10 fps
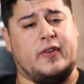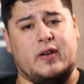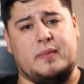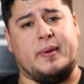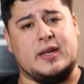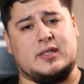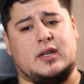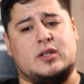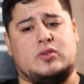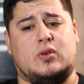It's a very
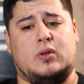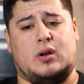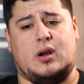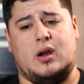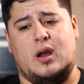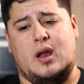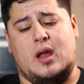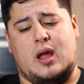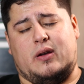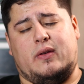basic controller.
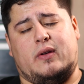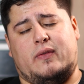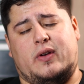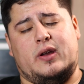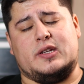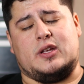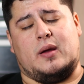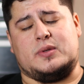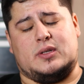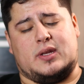There are
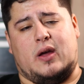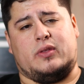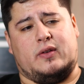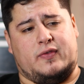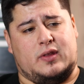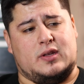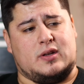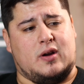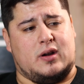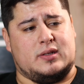various options out there for
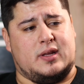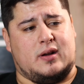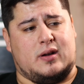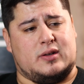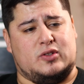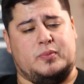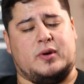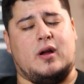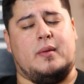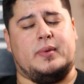these cars that are
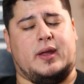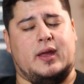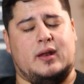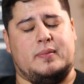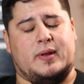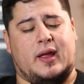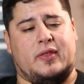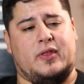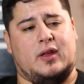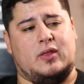super complicated, but
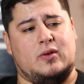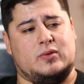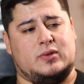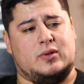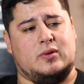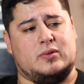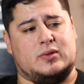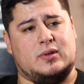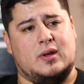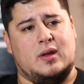I think
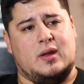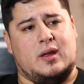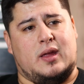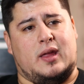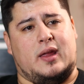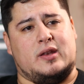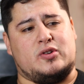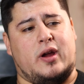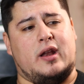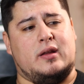those
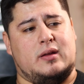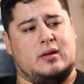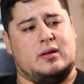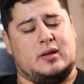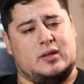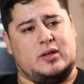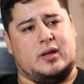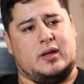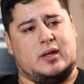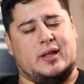in trying
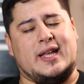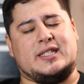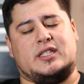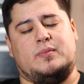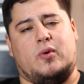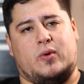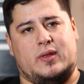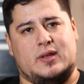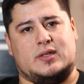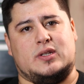to, less is
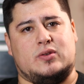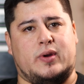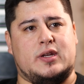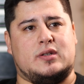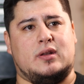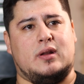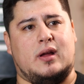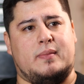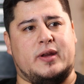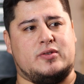more in this
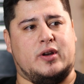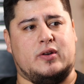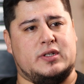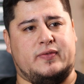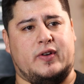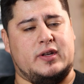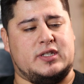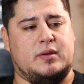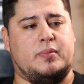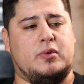situation. My trigger is
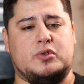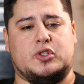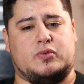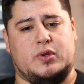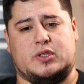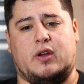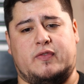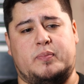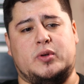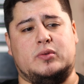very simple. It just runs
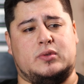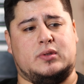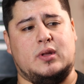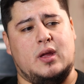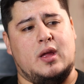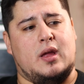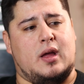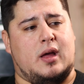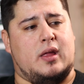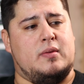off boost.
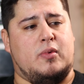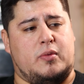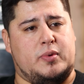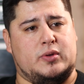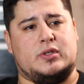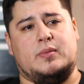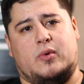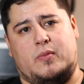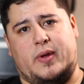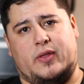The more boost,
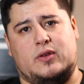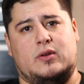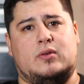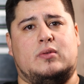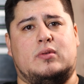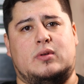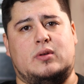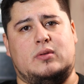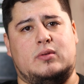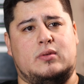the more meth you
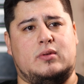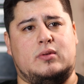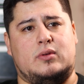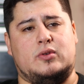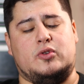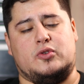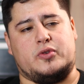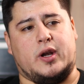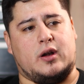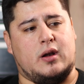
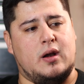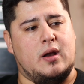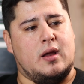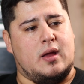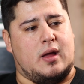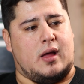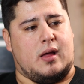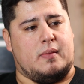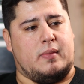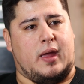trigger,
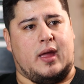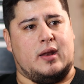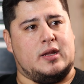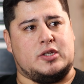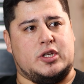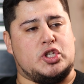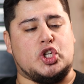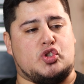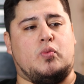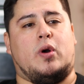and
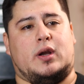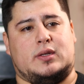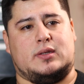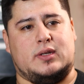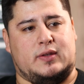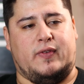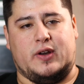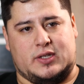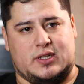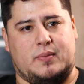it just works. It's
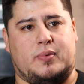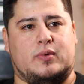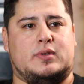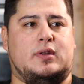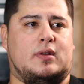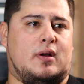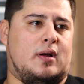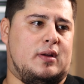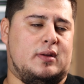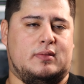very simple. It's
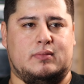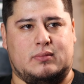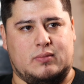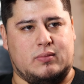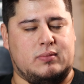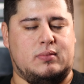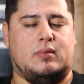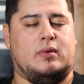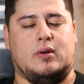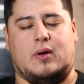either
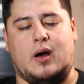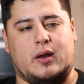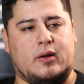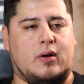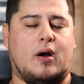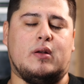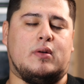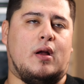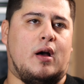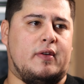you know, on
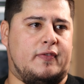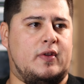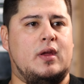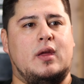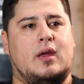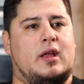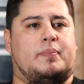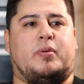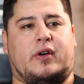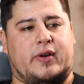or off.
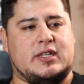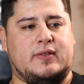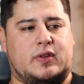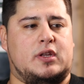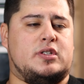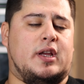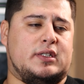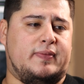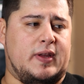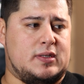It progressively
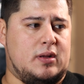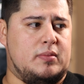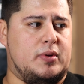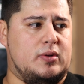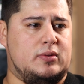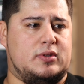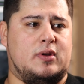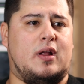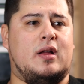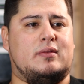injects based on
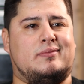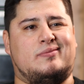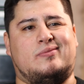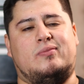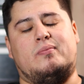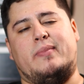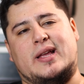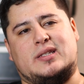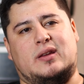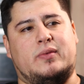boost. You're not
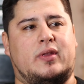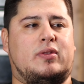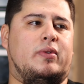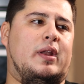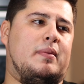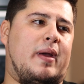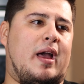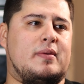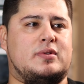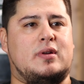messing with 3D
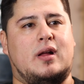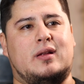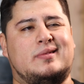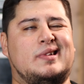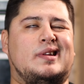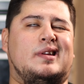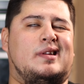maps. You're not.